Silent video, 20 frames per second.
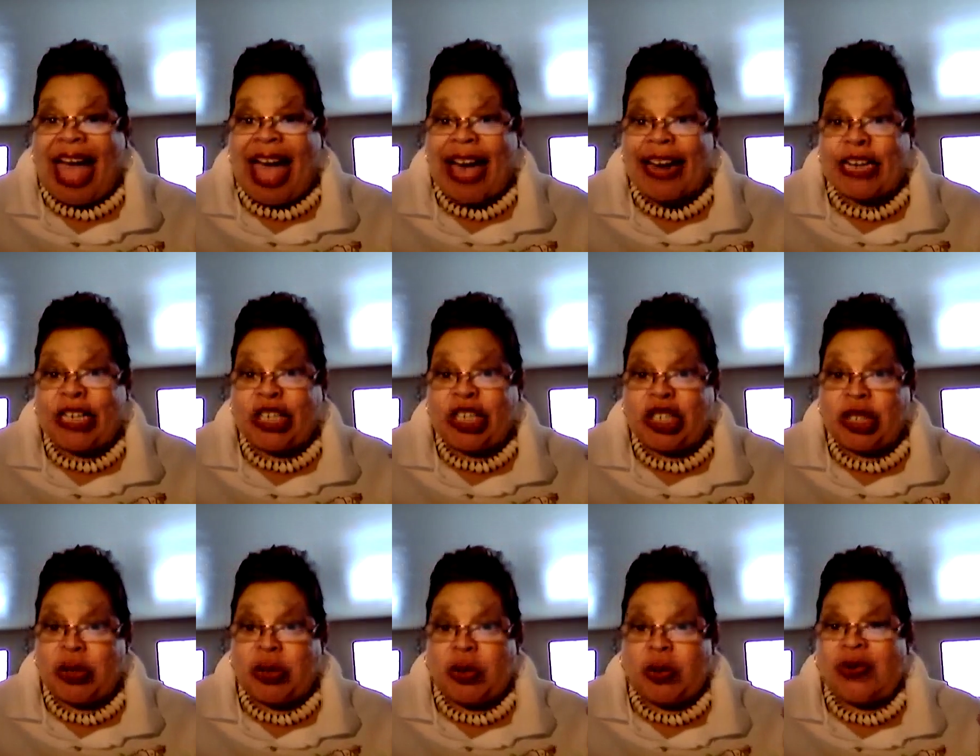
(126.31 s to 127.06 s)

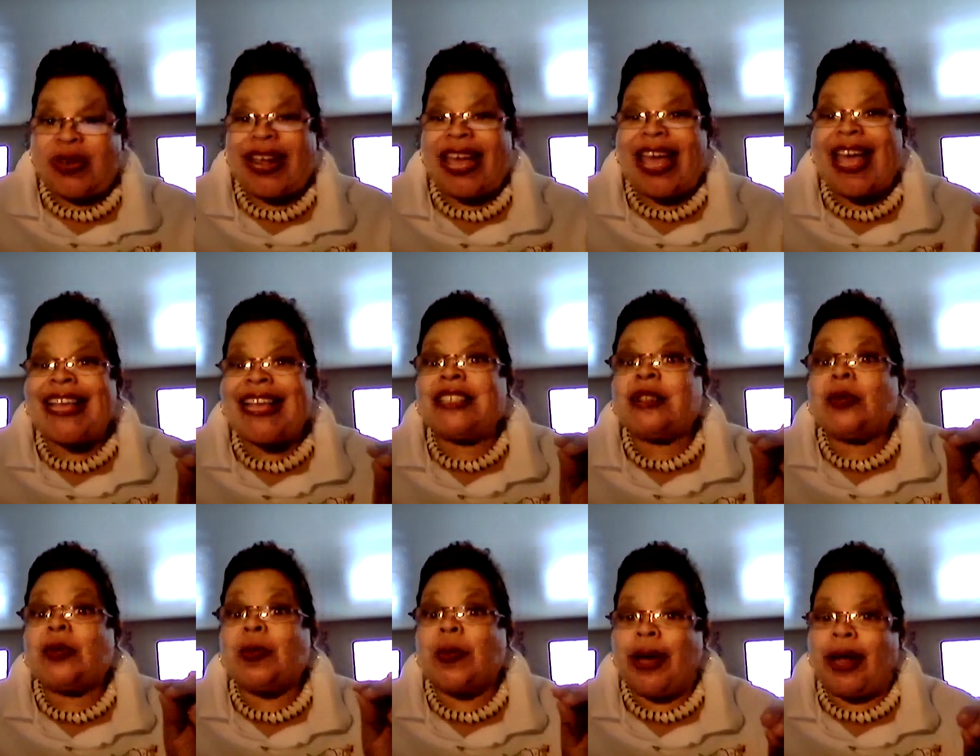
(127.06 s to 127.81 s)
attitude,
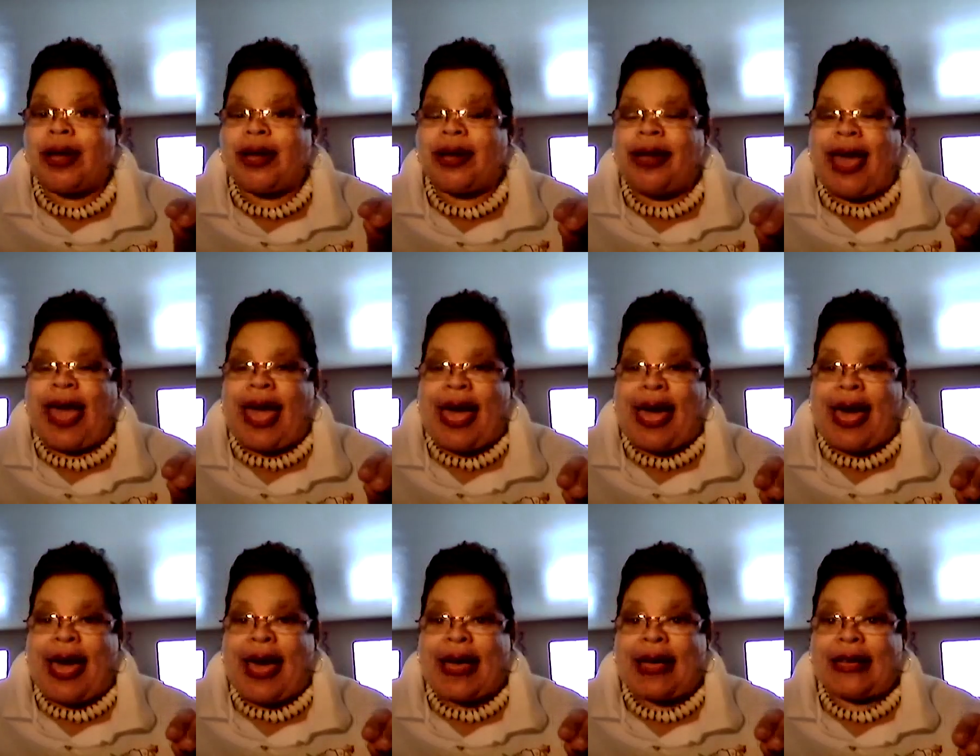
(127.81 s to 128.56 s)
as well
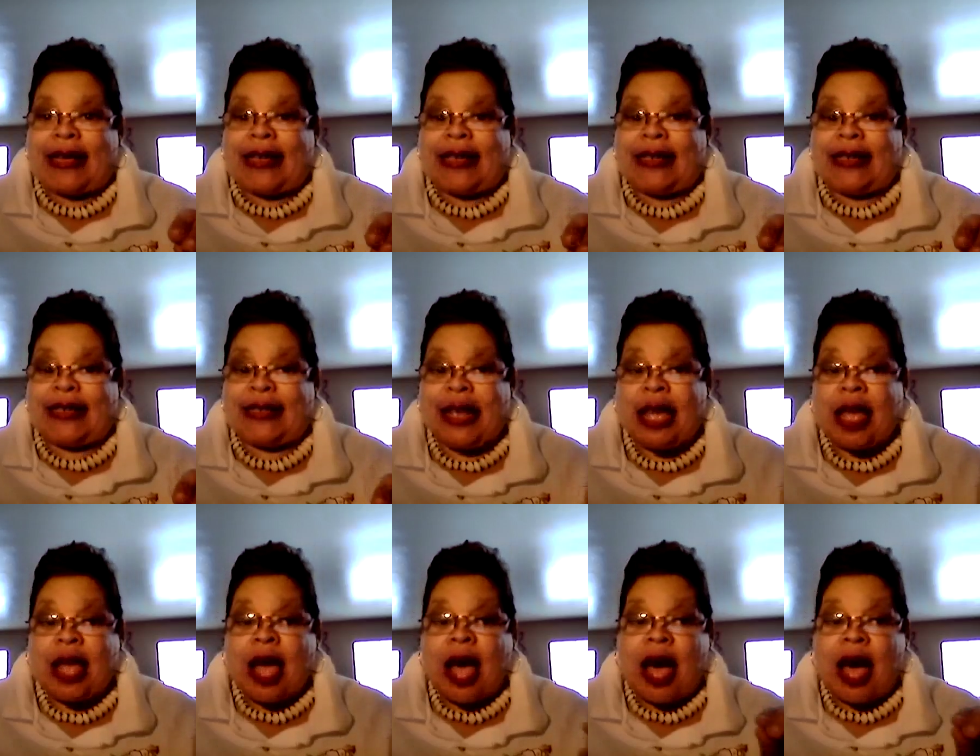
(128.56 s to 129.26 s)
as